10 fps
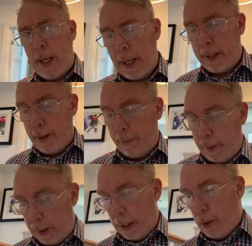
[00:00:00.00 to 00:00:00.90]
had
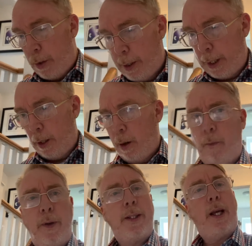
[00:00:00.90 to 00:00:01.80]
an interesting
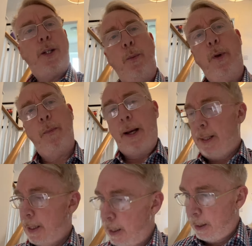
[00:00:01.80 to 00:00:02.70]
conversation with my
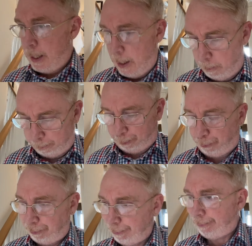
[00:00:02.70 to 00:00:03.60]
sister.
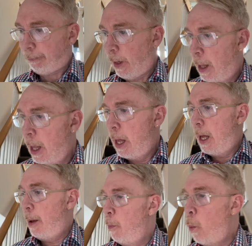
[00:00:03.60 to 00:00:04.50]

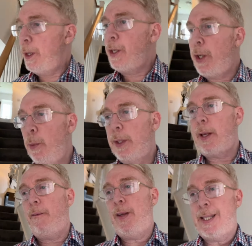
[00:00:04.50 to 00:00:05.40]
Um, when she was
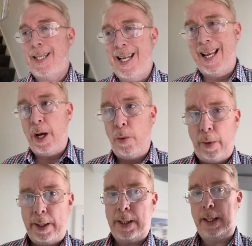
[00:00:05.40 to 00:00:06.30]
visiting
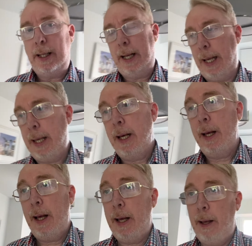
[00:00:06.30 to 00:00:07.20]
recently,
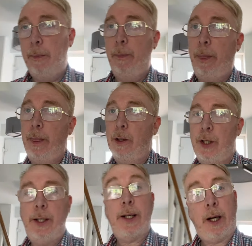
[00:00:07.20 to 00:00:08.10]
um,
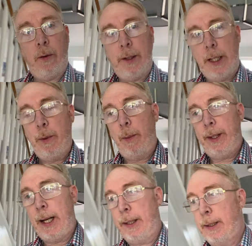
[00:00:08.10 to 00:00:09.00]
she decorated Mum and
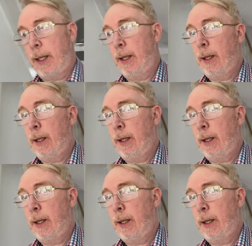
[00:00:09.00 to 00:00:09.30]
Dad's